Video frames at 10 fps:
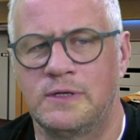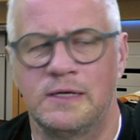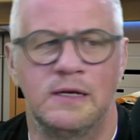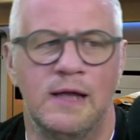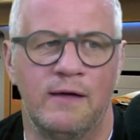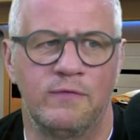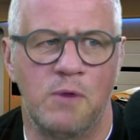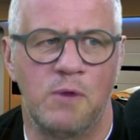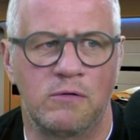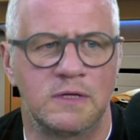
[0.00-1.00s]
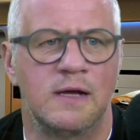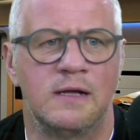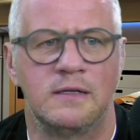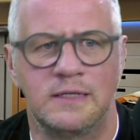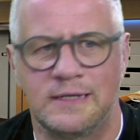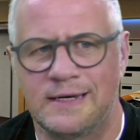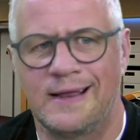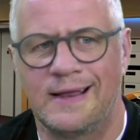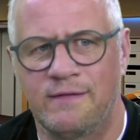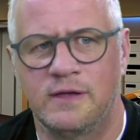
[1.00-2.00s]
It didn't have the moral tales. It didn't
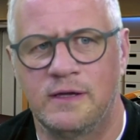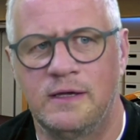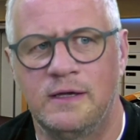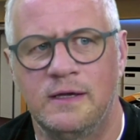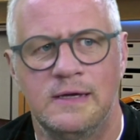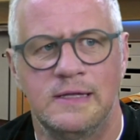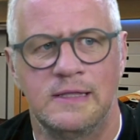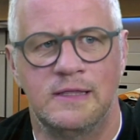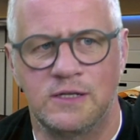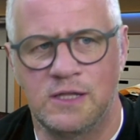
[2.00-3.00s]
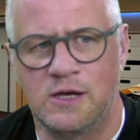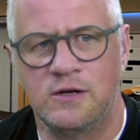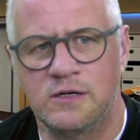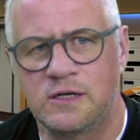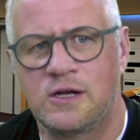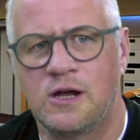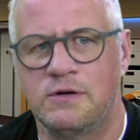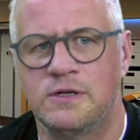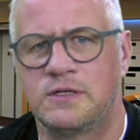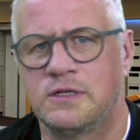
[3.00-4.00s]
have the
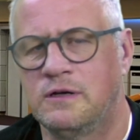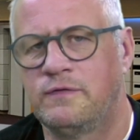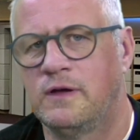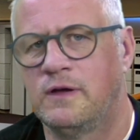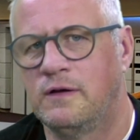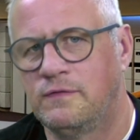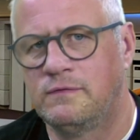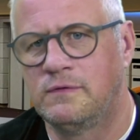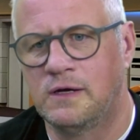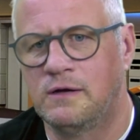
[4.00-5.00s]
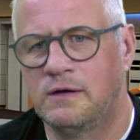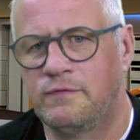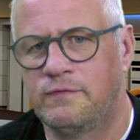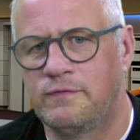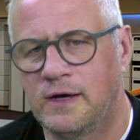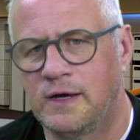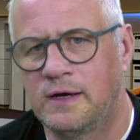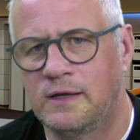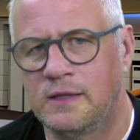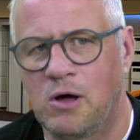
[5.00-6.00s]
undercurrents of
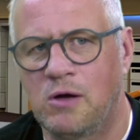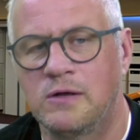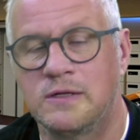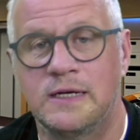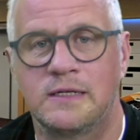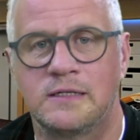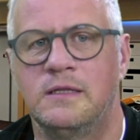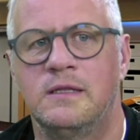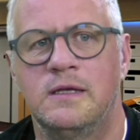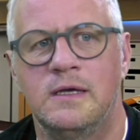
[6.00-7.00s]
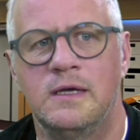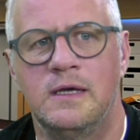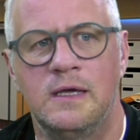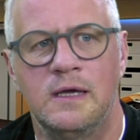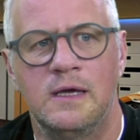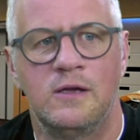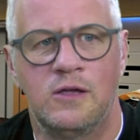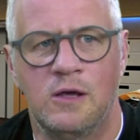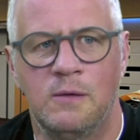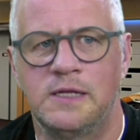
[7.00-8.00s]
the politics and the
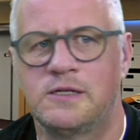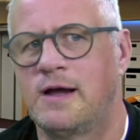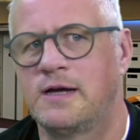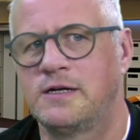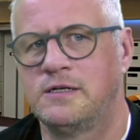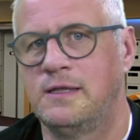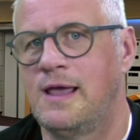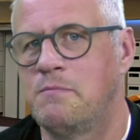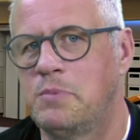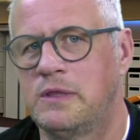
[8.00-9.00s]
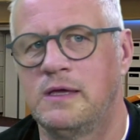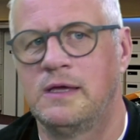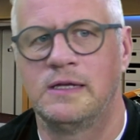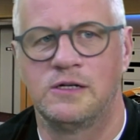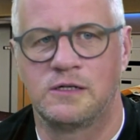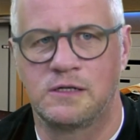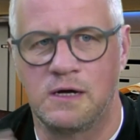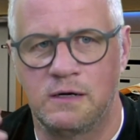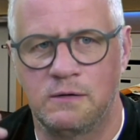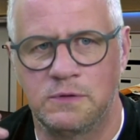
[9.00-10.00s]
human interaction and the empathy. It just
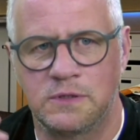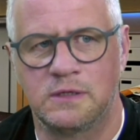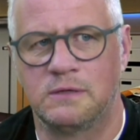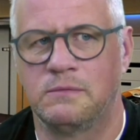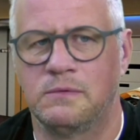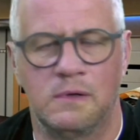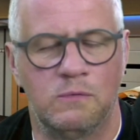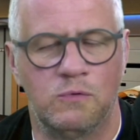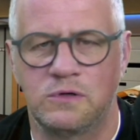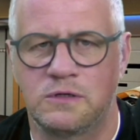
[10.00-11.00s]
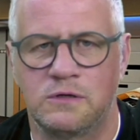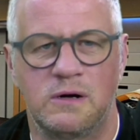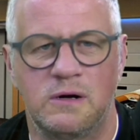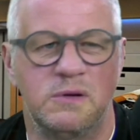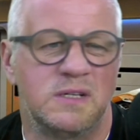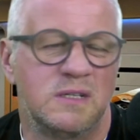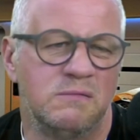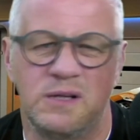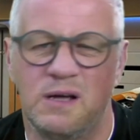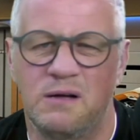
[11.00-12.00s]
kind of was a war story, which
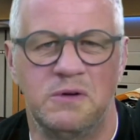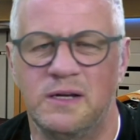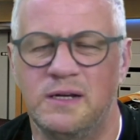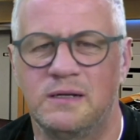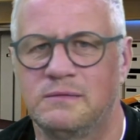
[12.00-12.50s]
we don't need.